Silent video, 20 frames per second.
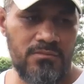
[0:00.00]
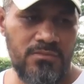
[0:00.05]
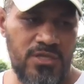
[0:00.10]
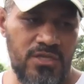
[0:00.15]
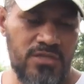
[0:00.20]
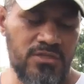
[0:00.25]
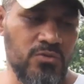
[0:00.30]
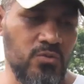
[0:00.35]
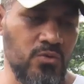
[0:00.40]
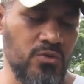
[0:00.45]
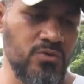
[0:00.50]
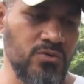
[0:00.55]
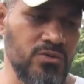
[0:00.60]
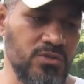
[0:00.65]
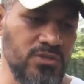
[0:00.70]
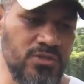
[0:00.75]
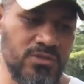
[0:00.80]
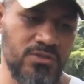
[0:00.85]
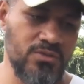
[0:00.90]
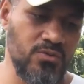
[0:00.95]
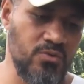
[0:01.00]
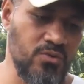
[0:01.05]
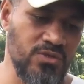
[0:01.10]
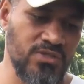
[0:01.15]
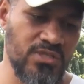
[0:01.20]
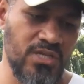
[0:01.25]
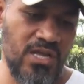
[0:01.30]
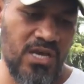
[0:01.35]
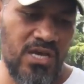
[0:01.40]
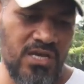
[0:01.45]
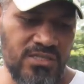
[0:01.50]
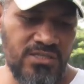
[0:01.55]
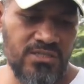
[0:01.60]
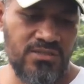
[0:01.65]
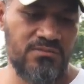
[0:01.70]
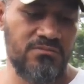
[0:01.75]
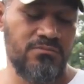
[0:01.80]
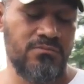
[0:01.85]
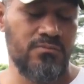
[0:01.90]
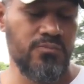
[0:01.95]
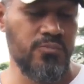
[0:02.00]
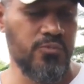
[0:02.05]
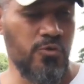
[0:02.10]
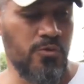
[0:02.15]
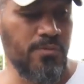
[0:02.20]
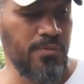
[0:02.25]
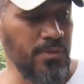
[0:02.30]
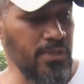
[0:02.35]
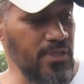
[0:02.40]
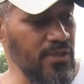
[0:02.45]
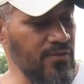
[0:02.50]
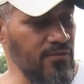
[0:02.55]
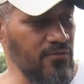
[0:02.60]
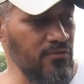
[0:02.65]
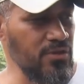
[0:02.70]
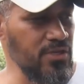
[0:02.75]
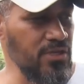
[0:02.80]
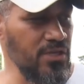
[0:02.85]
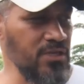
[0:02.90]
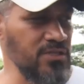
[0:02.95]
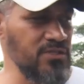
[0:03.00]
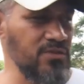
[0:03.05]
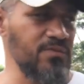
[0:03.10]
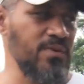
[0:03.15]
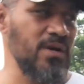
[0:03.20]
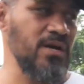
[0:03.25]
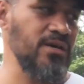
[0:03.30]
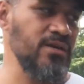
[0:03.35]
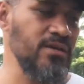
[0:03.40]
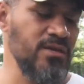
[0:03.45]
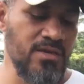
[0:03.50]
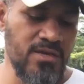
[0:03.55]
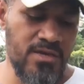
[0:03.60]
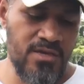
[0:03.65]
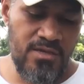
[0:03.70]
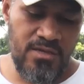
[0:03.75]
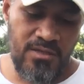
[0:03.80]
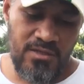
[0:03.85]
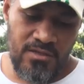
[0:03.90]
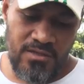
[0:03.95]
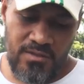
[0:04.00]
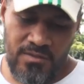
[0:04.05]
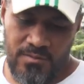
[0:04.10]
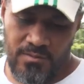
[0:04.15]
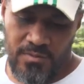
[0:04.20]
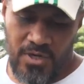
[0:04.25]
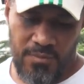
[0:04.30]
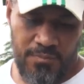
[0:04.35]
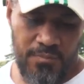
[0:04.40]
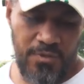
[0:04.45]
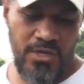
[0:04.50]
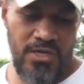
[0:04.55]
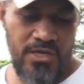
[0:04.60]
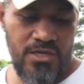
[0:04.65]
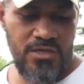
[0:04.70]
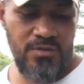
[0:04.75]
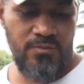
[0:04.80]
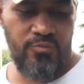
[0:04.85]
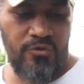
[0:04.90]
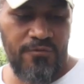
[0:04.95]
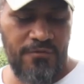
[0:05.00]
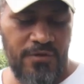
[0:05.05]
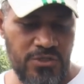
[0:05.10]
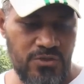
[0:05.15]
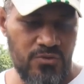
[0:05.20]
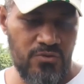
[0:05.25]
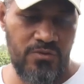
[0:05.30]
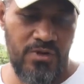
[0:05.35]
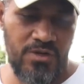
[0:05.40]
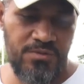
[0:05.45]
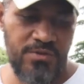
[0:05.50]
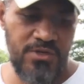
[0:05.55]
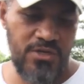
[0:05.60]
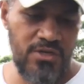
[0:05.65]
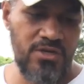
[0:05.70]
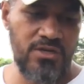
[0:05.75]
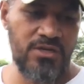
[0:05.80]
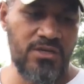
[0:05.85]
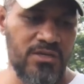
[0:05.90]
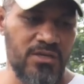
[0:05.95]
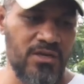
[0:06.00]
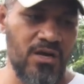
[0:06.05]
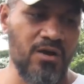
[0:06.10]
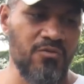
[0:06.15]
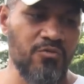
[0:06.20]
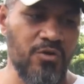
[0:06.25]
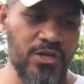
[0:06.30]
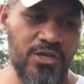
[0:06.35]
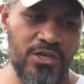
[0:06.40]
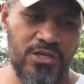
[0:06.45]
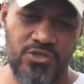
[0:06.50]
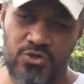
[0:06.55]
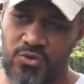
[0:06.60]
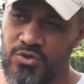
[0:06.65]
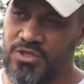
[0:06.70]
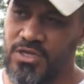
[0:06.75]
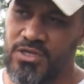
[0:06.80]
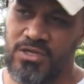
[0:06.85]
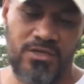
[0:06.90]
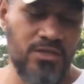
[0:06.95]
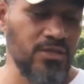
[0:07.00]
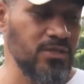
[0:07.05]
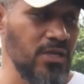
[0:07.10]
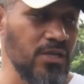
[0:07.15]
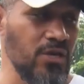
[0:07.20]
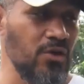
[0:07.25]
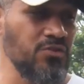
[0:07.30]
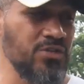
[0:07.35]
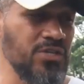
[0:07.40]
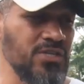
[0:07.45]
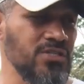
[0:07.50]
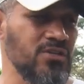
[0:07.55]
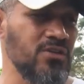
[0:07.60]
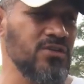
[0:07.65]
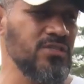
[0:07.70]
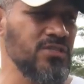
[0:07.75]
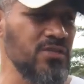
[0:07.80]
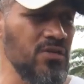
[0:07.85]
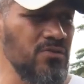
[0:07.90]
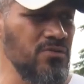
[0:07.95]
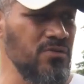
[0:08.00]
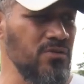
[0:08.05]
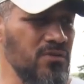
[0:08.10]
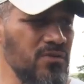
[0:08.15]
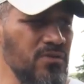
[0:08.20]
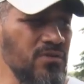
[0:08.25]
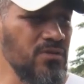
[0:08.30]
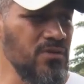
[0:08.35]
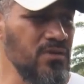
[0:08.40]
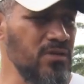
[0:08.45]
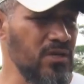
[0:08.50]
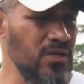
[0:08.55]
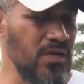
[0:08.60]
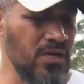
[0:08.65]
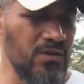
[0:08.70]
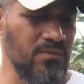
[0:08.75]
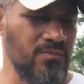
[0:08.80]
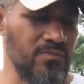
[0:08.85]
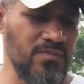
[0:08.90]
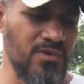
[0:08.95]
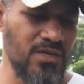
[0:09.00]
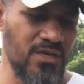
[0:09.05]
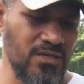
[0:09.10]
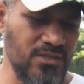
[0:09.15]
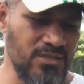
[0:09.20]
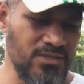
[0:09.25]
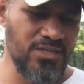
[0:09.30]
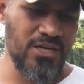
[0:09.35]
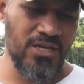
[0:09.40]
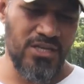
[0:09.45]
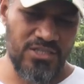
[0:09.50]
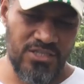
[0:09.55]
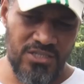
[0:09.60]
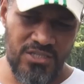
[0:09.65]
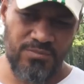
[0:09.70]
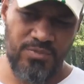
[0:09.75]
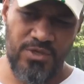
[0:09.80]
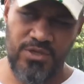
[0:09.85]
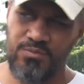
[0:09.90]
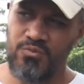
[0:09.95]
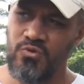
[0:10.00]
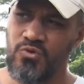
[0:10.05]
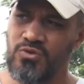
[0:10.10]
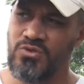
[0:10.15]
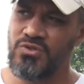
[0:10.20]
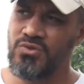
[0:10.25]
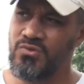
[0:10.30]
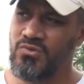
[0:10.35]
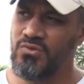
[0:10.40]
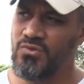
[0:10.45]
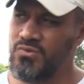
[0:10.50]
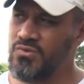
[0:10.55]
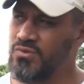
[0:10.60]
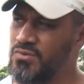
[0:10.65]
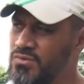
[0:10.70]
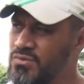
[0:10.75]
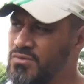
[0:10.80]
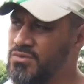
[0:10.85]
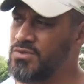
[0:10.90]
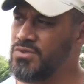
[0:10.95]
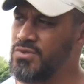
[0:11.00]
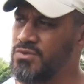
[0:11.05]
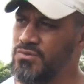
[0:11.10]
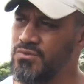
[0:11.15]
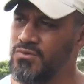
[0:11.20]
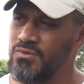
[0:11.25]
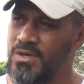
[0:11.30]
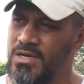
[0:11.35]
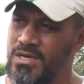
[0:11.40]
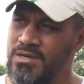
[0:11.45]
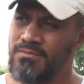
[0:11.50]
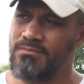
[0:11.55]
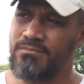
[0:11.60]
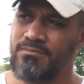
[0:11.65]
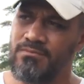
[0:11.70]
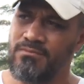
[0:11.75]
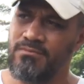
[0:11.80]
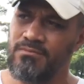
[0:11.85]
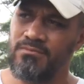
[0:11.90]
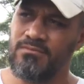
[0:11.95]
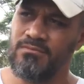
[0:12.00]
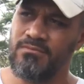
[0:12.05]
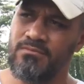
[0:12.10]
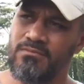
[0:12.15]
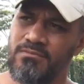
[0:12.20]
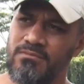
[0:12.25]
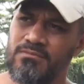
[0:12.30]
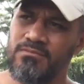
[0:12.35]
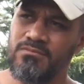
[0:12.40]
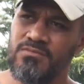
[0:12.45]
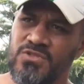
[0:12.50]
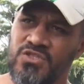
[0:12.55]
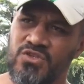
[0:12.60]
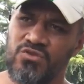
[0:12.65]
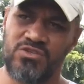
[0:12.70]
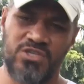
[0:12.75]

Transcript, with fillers: you know, towards towards the last probably three years of my my playing professional rugby, I, I really enjoyed the, the coaching side. So um, uh, challenging people to to um, to